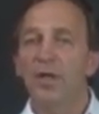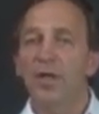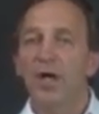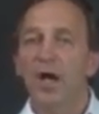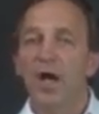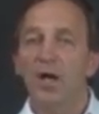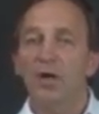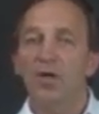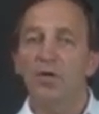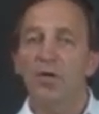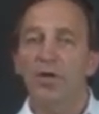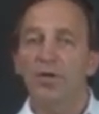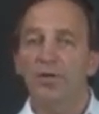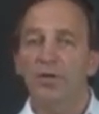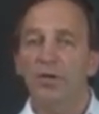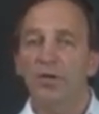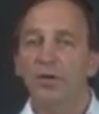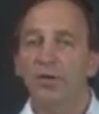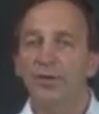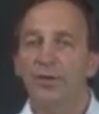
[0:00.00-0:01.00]
and
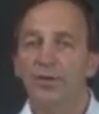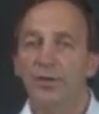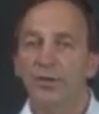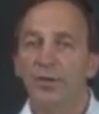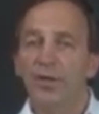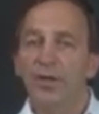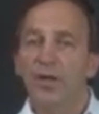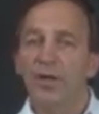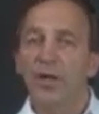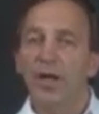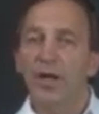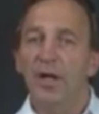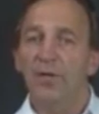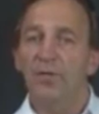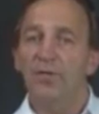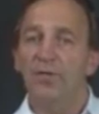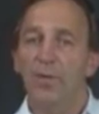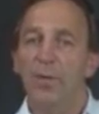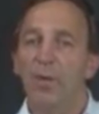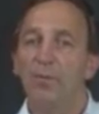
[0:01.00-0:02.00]
crystals
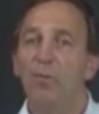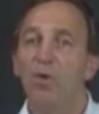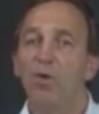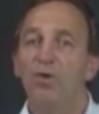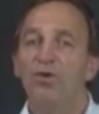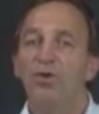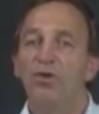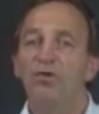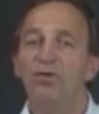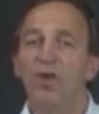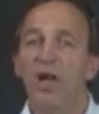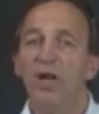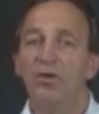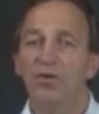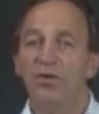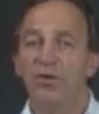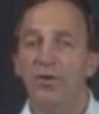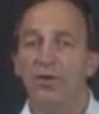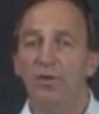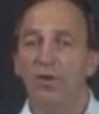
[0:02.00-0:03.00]
from a more
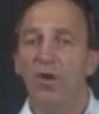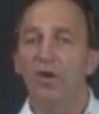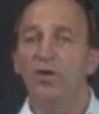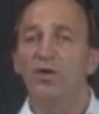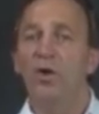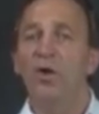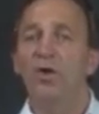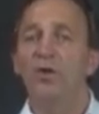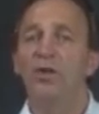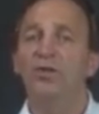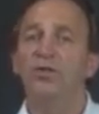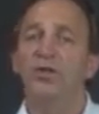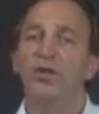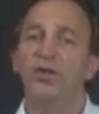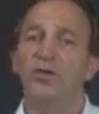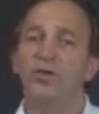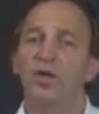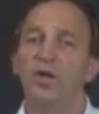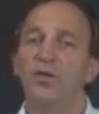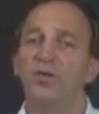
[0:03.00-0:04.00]
degenerative origin
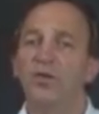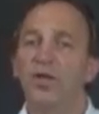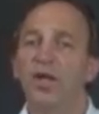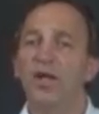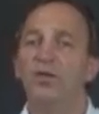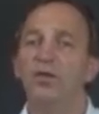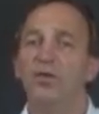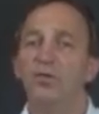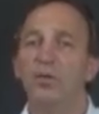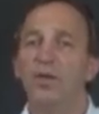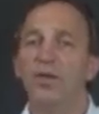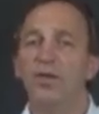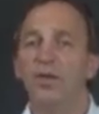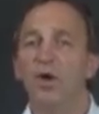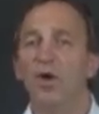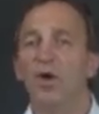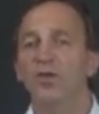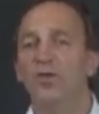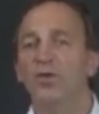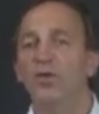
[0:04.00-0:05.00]
associated with
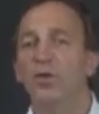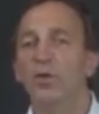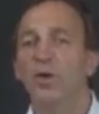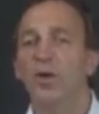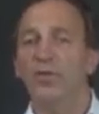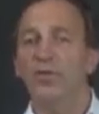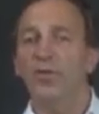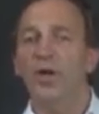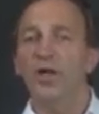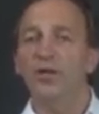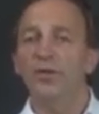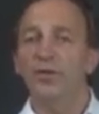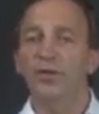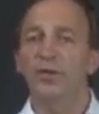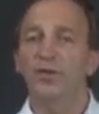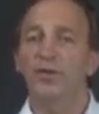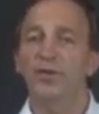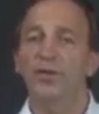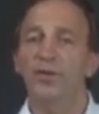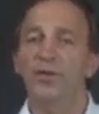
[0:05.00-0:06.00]

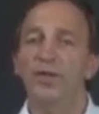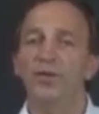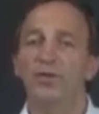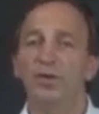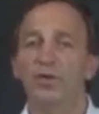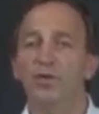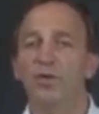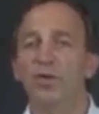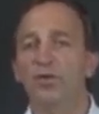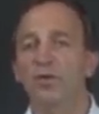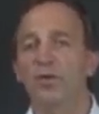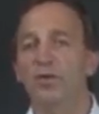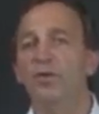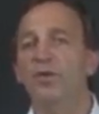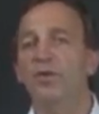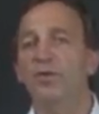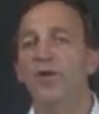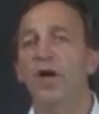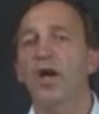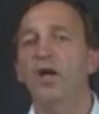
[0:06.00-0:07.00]
osteoarthritis. These are
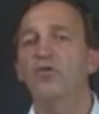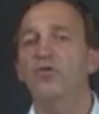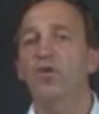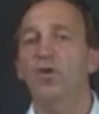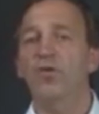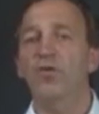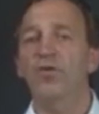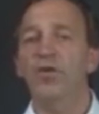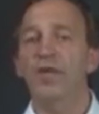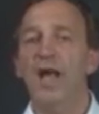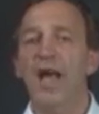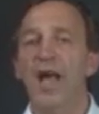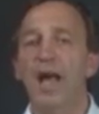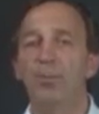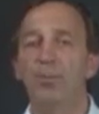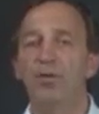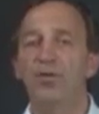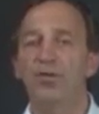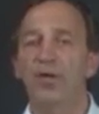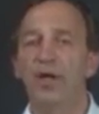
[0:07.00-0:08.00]
crystals of
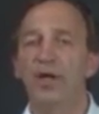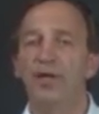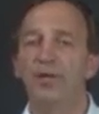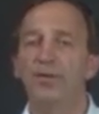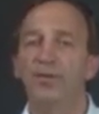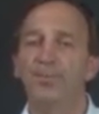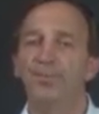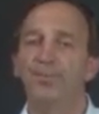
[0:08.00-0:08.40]
hydroxyapatite.